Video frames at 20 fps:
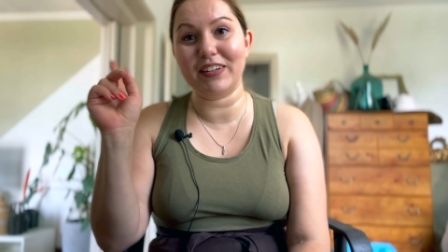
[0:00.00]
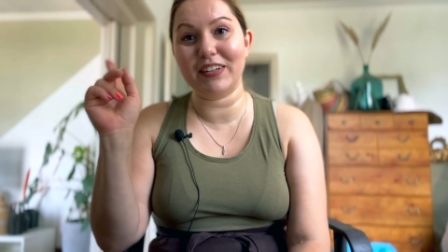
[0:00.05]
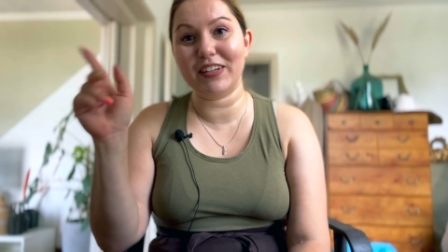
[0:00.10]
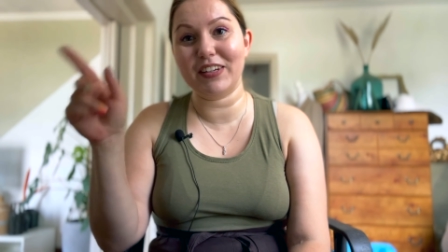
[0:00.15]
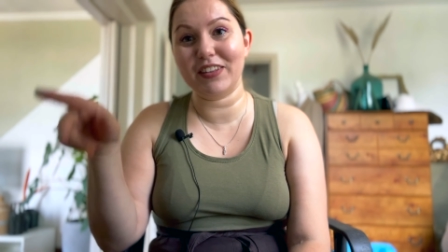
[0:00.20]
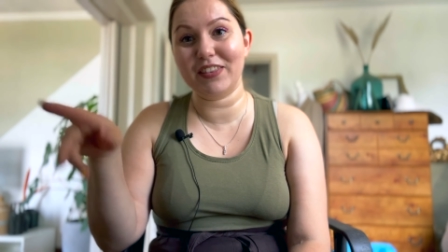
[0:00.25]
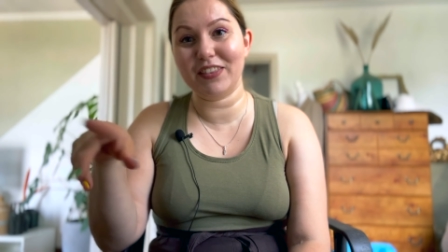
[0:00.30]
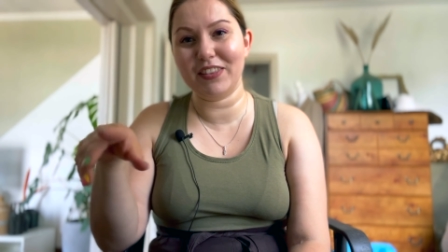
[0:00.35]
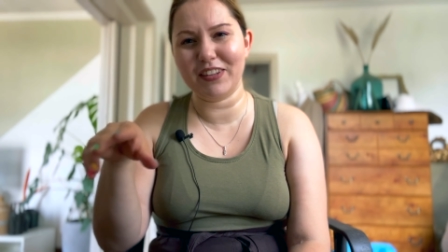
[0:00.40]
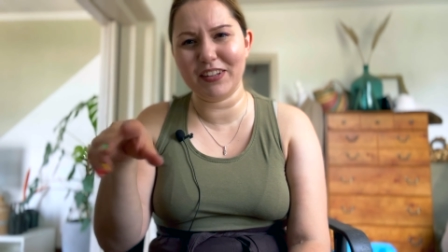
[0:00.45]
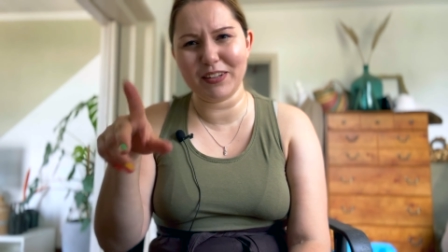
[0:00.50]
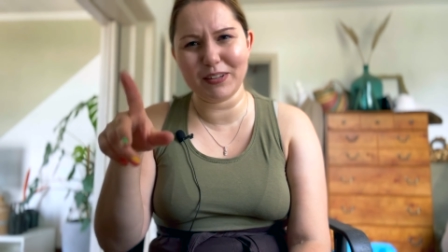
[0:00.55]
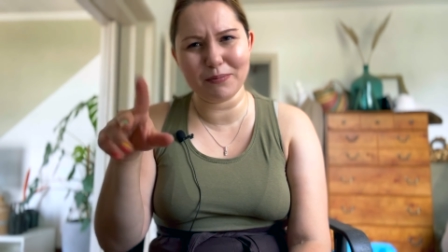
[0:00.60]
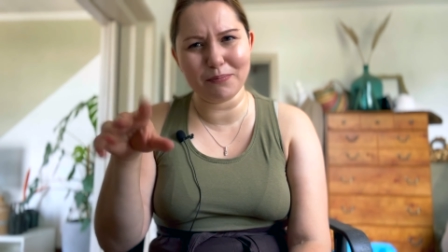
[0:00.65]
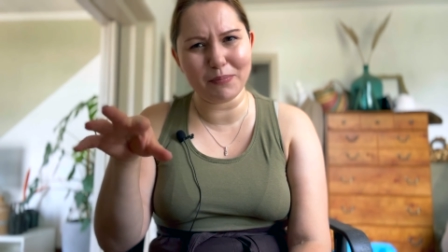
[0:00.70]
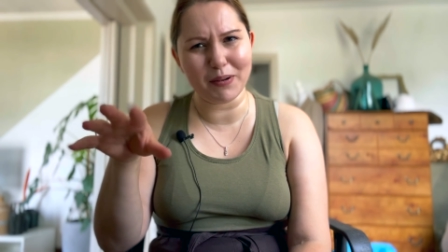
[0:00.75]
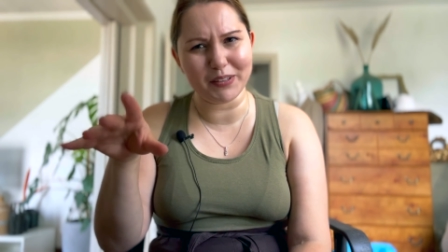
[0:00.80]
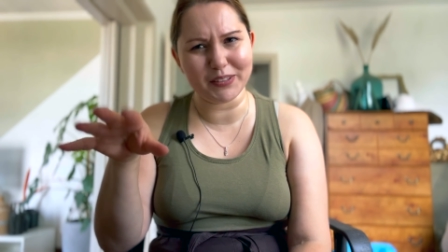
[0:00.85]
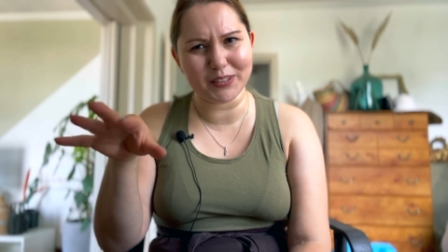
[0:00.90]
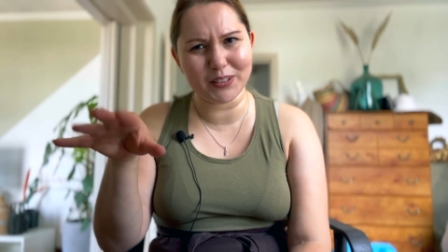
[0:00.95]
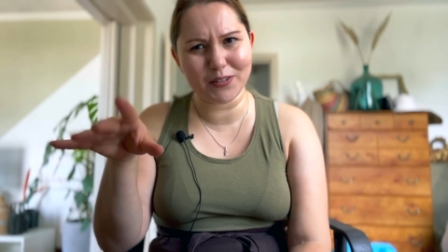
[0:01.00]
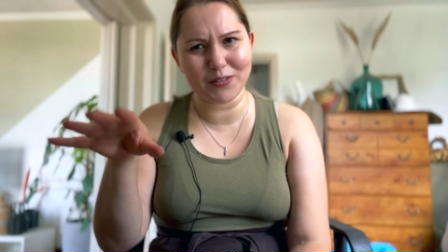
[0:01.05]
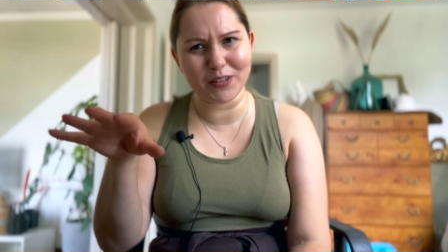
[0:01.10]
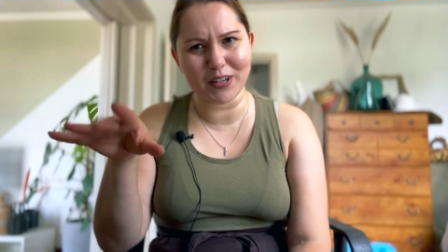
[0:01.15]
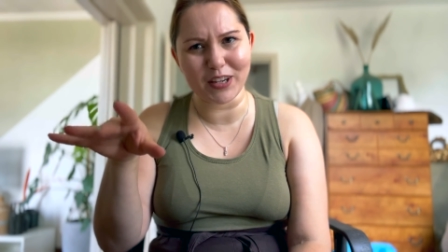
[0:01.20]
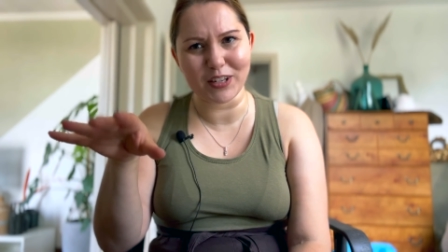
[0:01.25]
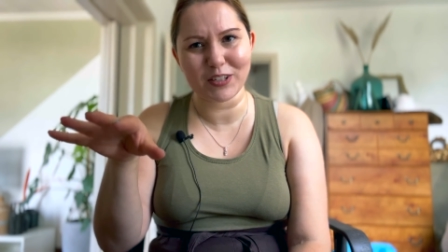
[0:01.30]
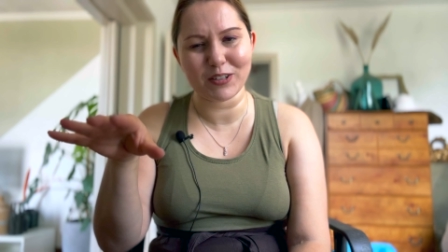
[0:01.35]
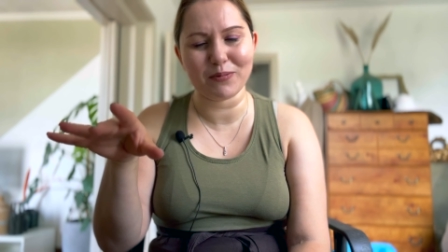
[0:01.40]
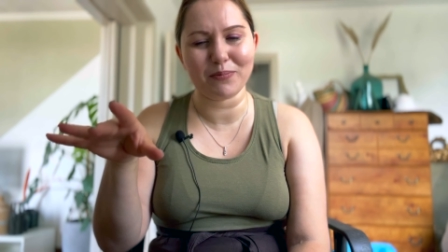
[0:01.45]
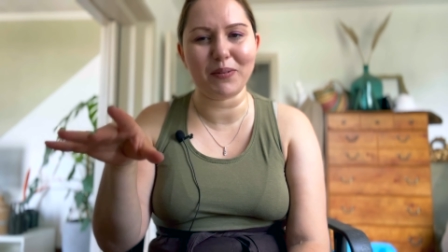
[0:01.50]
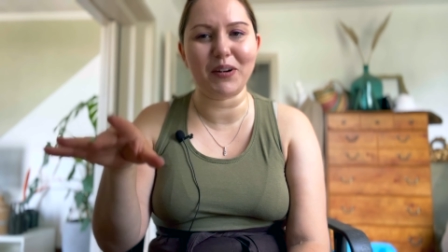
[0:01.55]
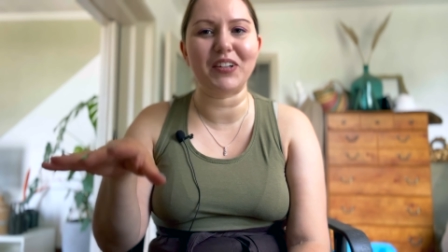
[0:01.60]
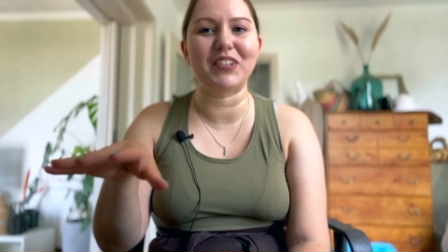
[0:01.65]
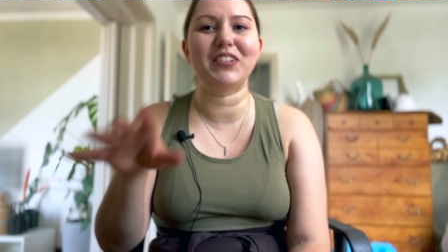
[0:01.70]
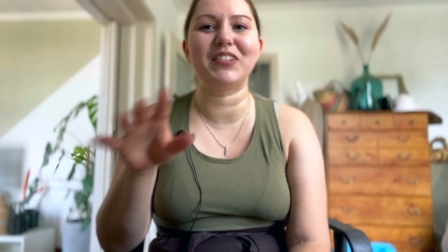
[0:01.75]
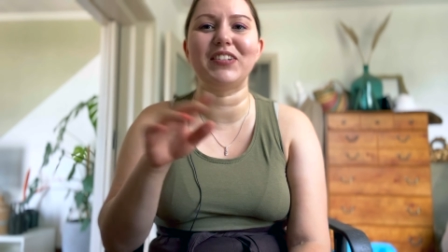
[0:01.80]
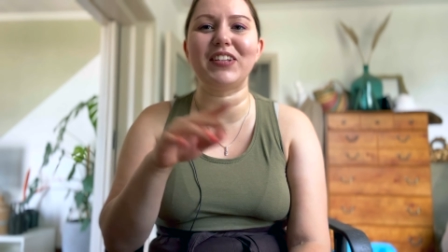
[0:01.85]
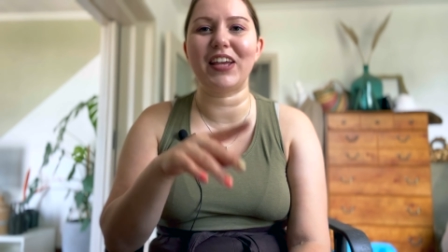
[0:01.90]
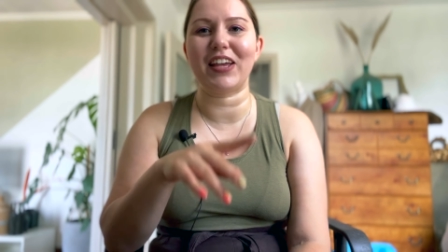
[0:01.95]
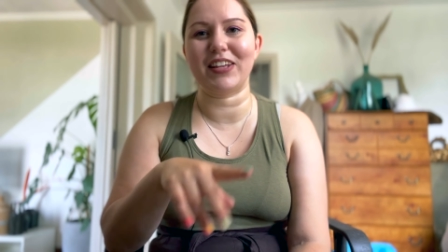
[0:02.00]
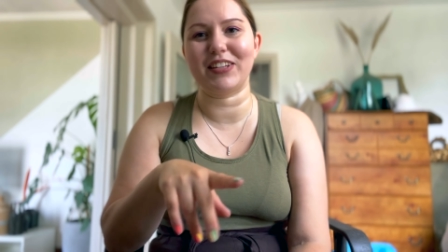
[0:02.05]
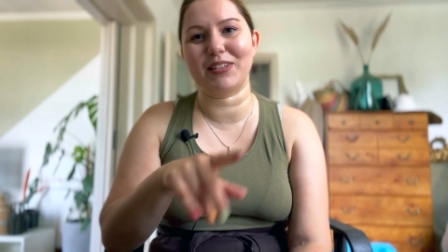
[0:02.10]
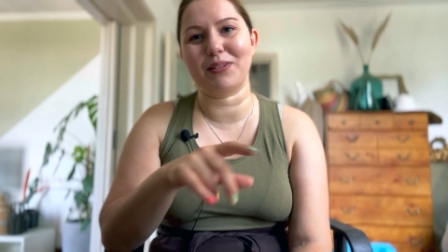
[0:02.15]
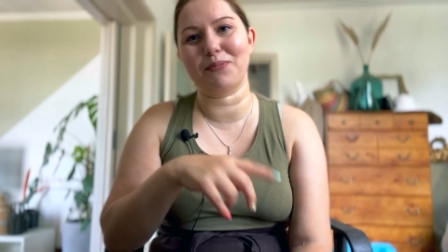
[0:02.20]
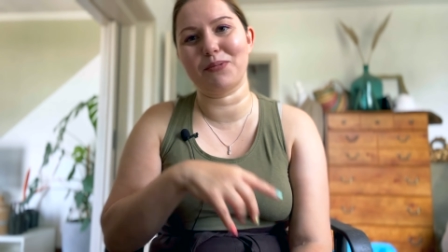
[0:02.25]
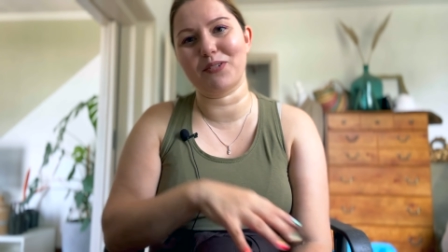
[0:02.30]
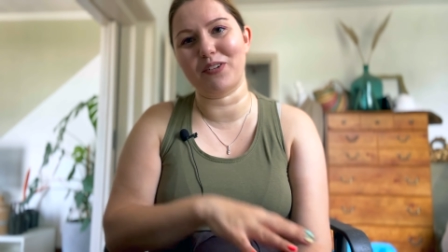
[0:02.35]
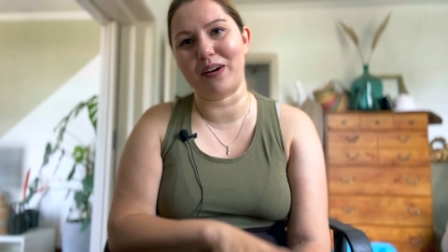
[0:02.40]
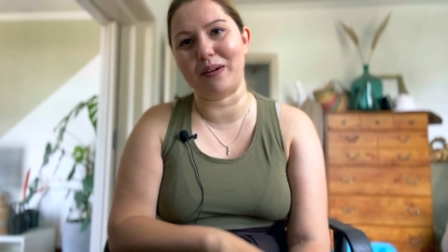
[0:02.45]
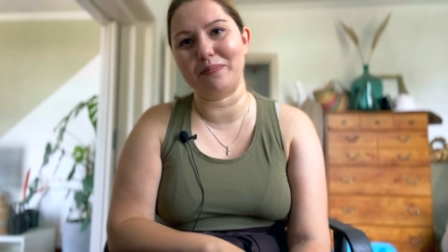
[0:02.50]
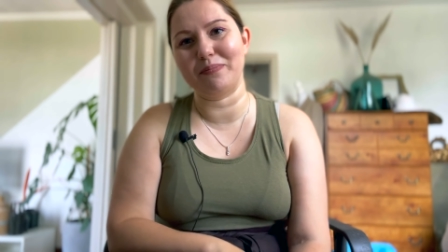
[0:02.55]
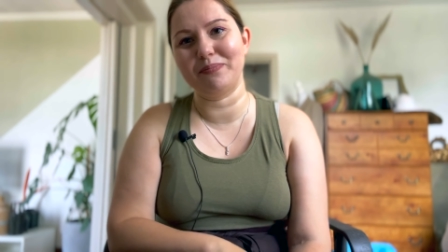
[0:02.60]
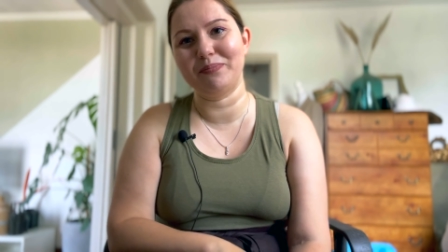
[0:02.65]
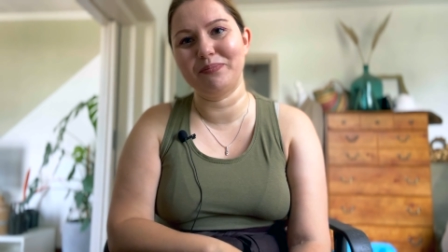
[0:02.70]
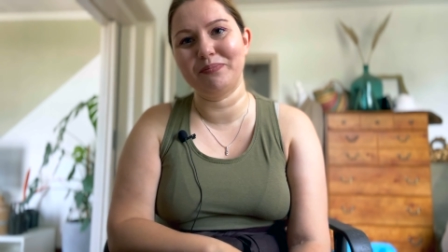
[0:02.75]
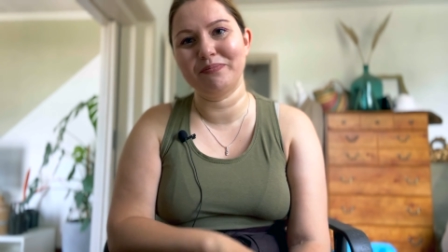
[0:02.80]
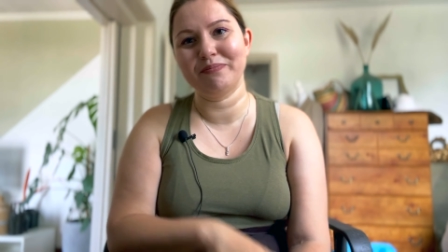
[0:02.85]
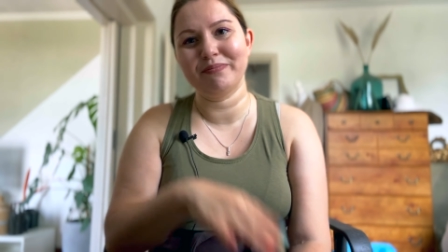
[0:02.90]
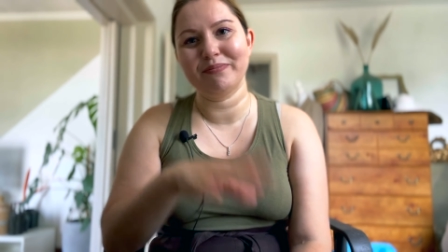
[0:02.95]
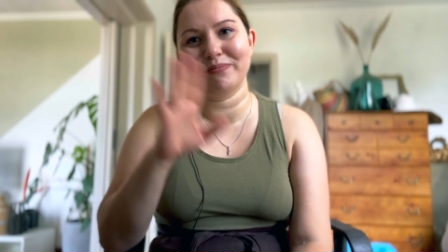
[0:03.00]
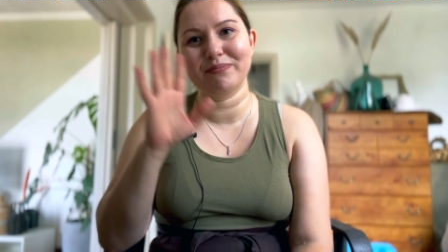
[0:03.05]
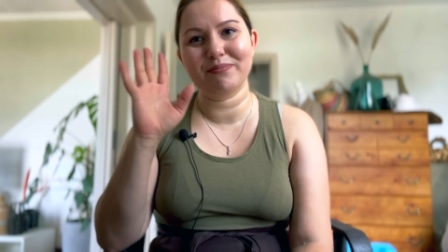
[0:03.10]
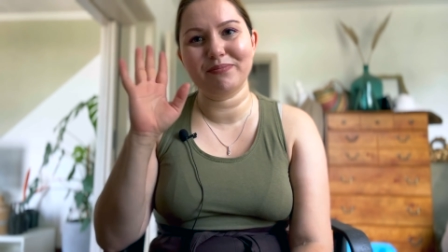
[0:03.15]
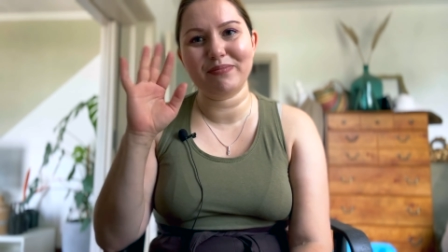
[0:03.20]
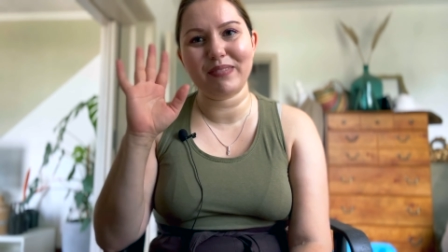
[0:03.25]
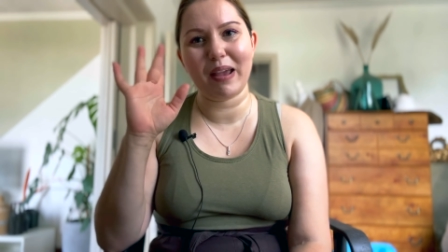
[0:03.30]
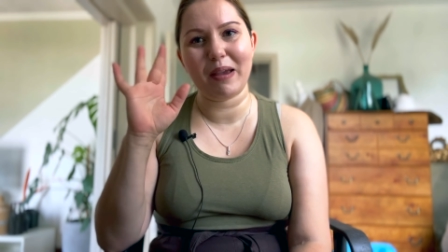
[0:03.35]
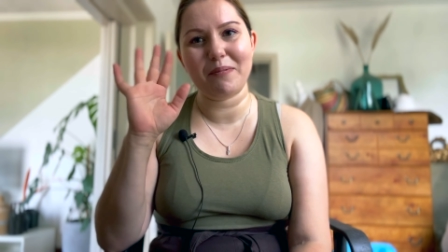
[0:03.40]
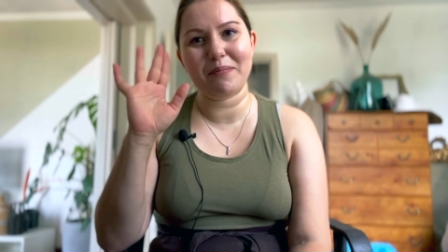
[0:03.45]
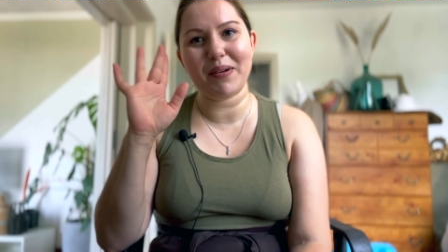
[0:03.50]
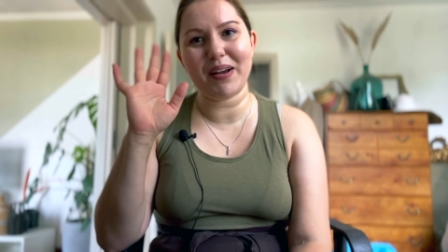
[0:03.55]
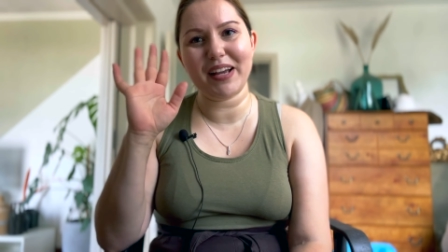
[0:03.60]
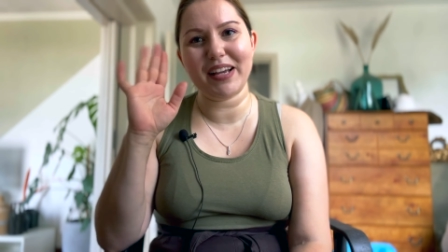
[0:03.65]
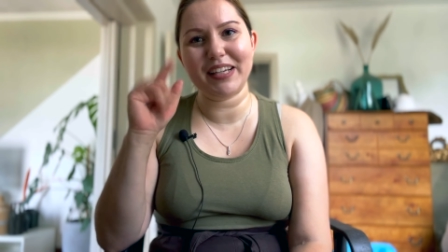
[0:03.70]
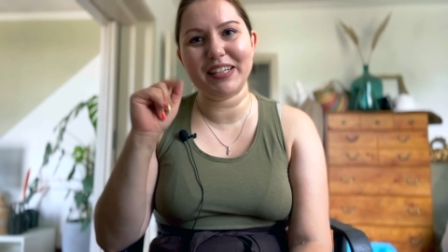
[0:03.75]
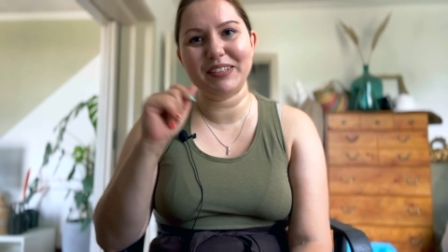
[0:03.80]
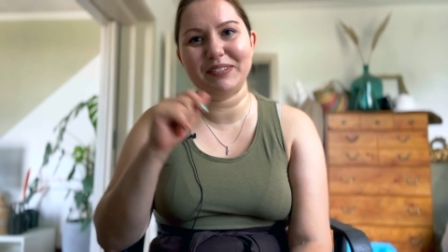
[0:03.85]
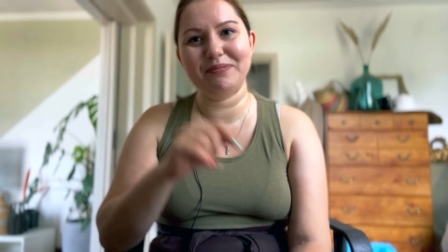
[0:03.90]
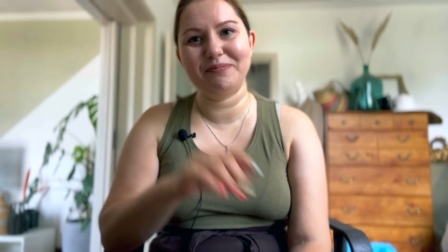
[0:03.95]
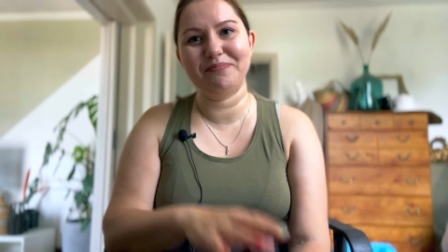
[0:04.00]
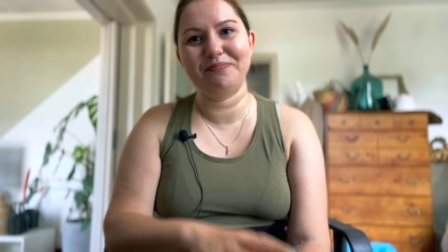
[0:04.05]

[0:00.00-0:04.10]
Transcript: hit the bell notification button, and subscribe. Bye!